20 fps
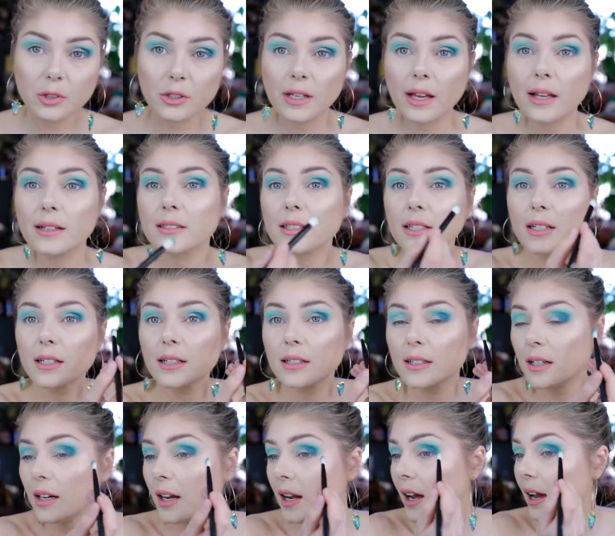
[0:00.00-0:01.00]
to get
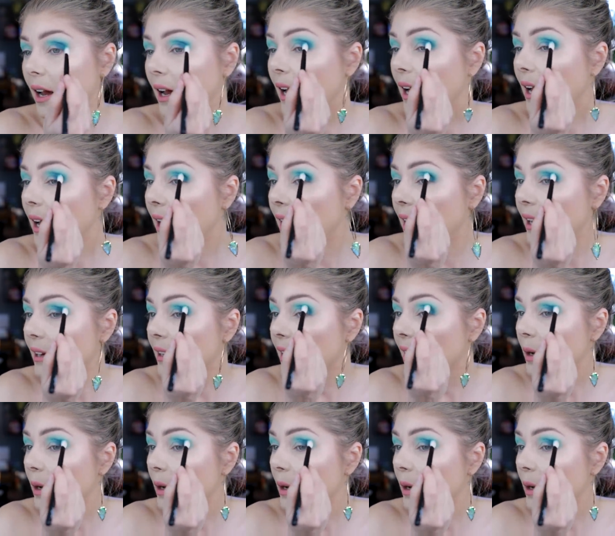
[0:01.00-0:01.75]
here, and